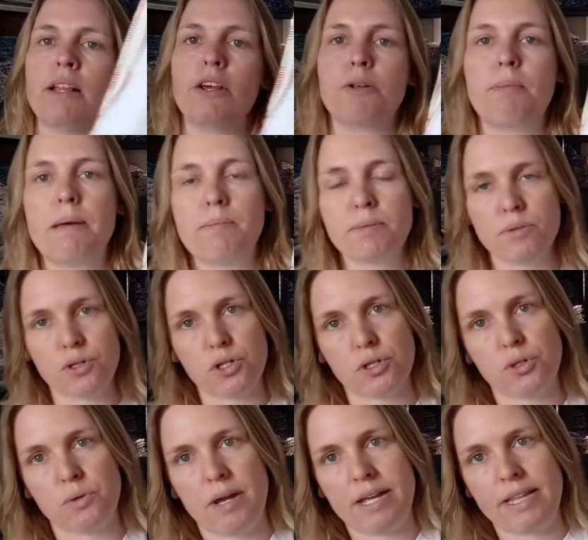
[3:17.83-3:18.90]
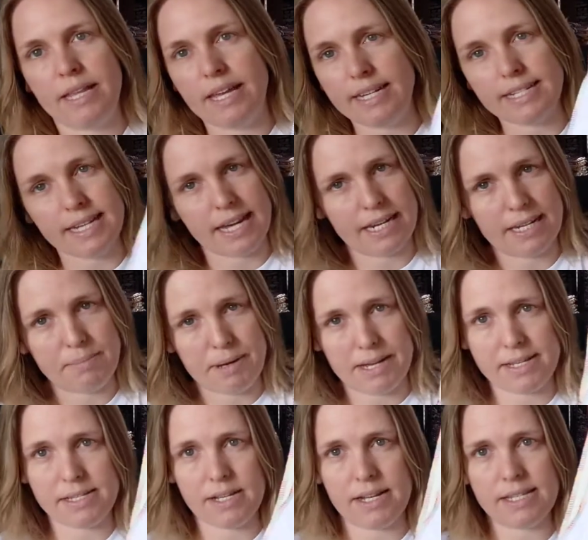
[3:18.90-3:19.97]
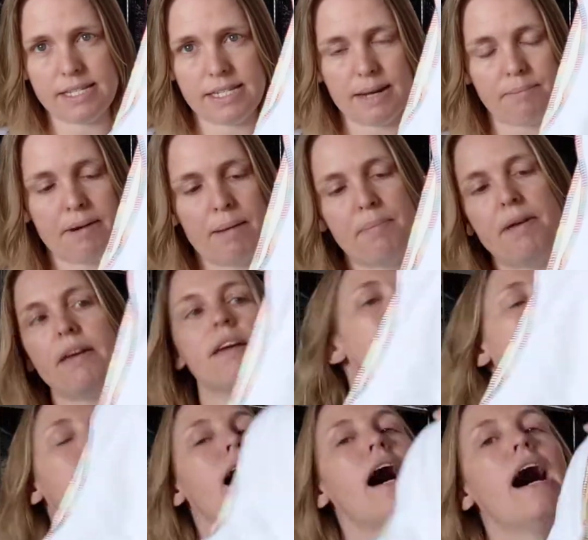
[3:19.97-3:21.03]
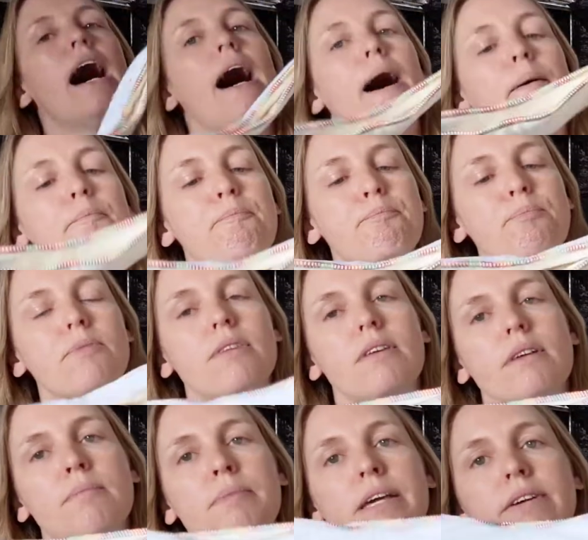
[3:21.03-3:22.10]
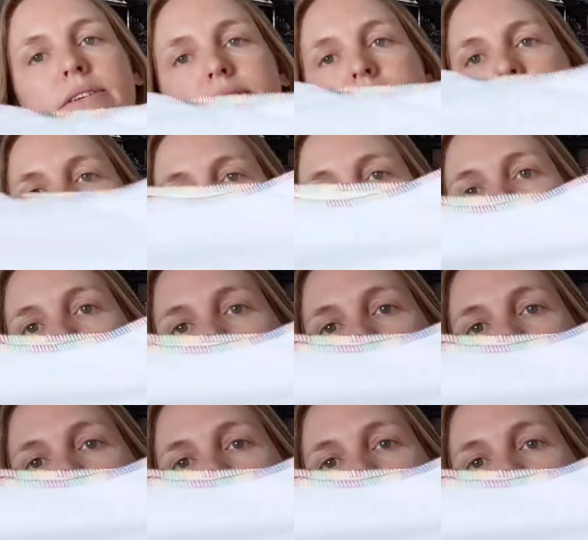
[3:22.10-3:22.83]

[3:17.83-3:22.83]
a lot of people do in their teddy bear side snap nappy um, because